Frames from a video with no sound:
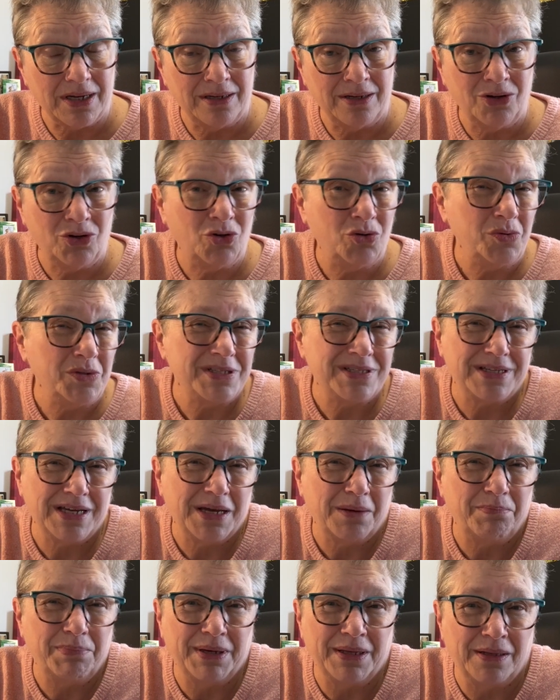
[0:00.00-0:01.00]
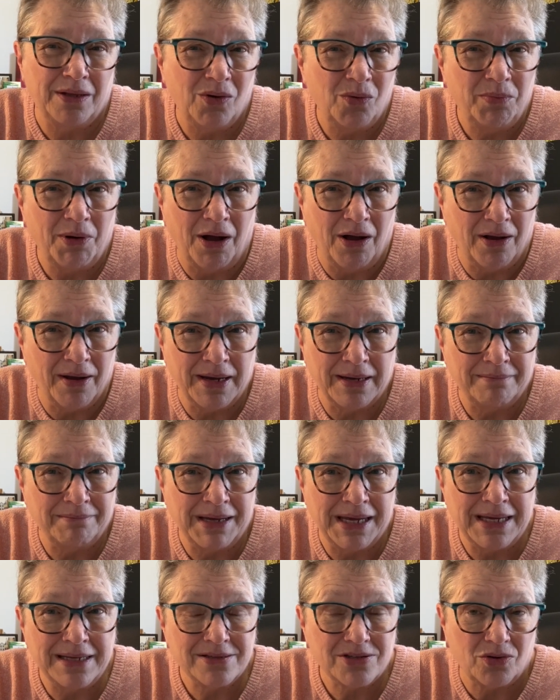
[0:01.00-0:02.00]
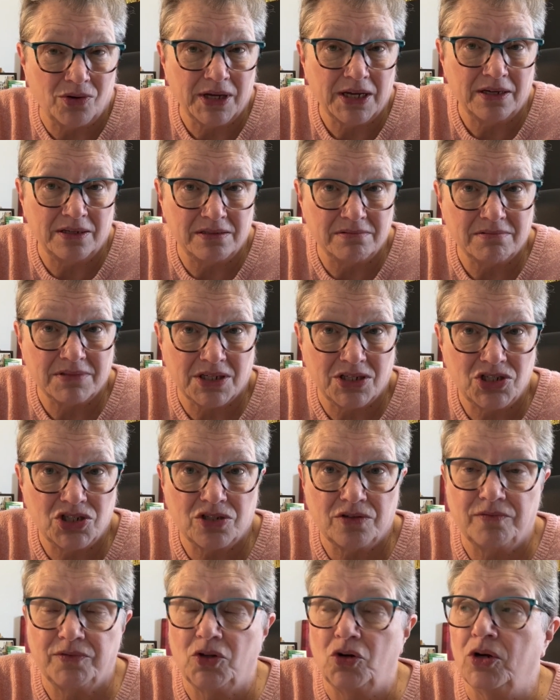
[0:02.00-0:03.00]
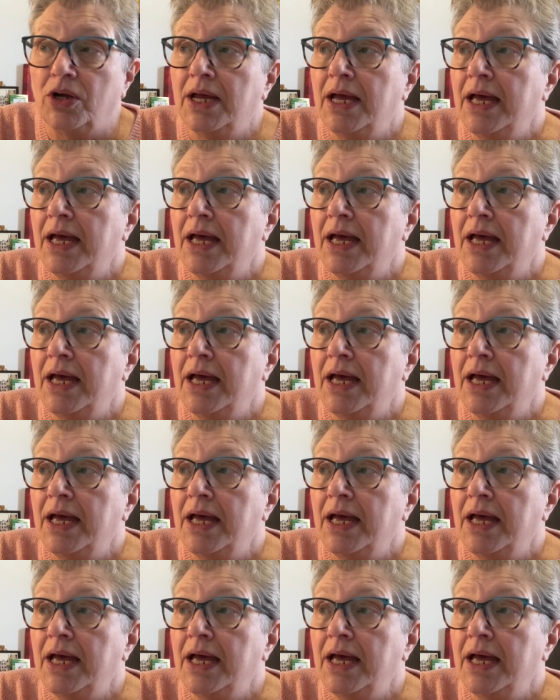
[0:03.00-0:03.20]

And I could always stick a pillow behind me so I can touch the floor.